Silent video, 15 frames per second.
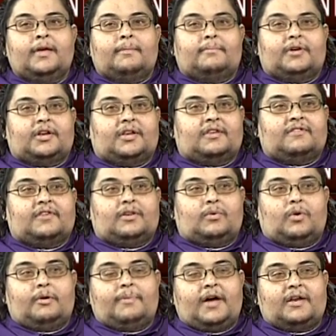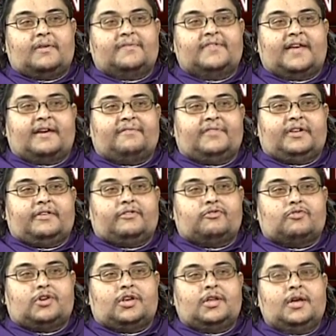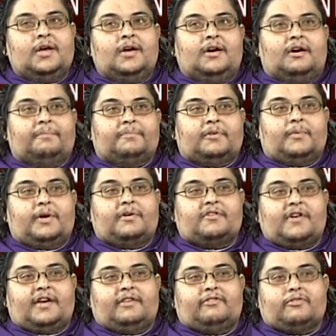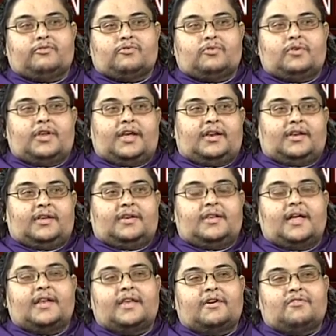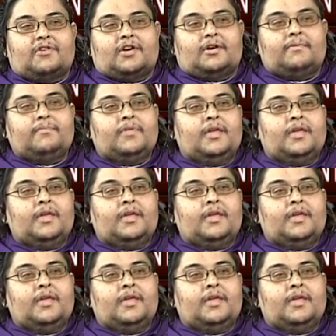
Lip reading: but it's the lower part of Sackville Street up to where Wrights Road ended, that area